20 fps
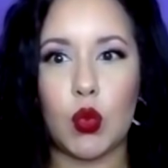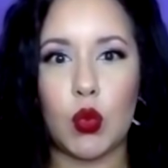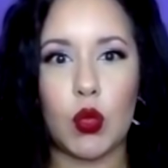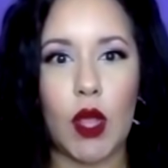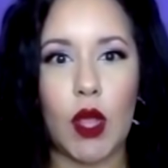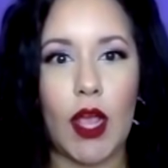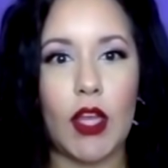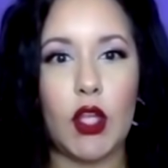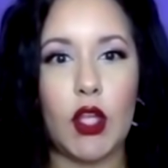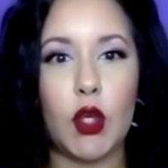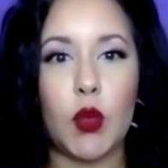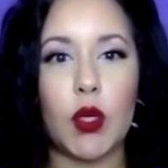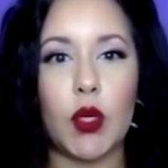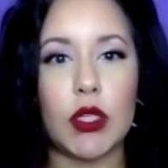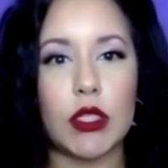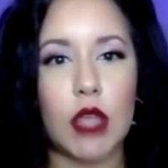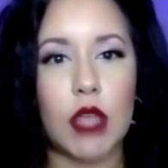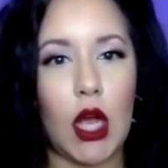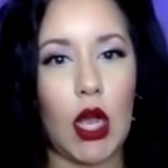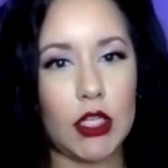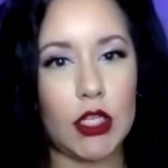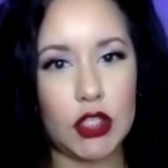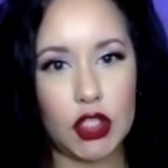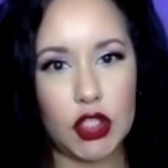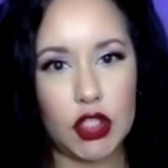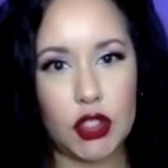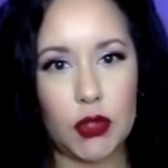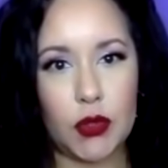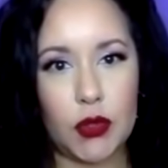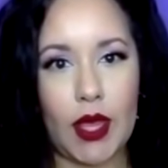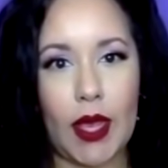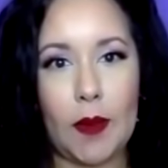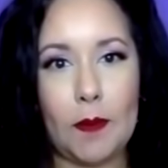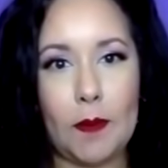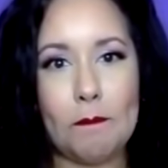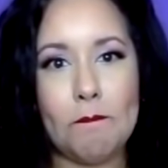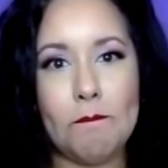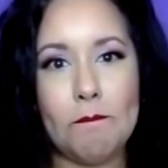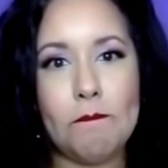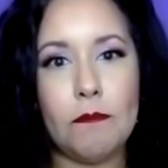And you were taught to do that
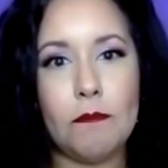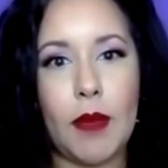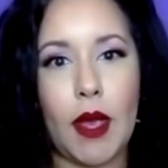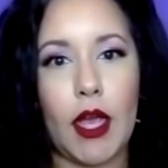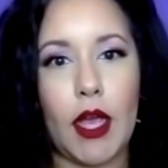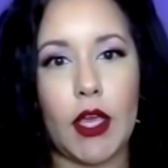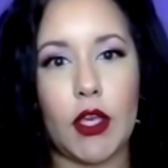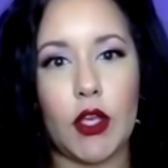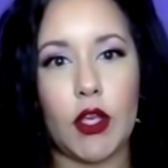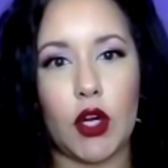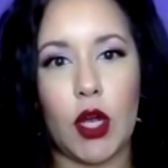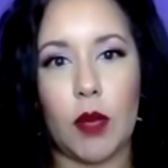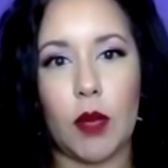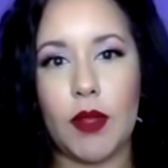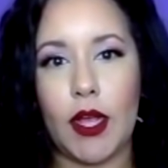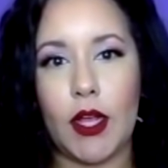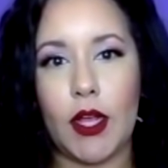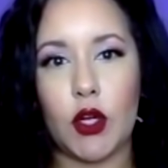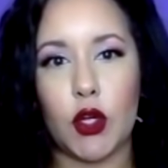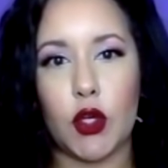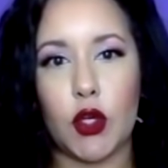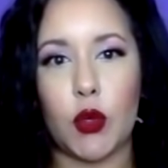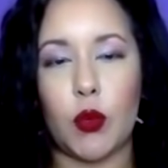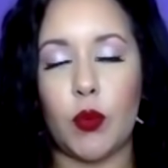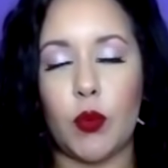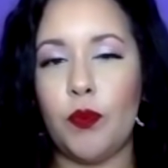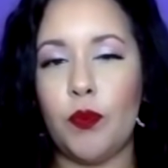by your upline, or who?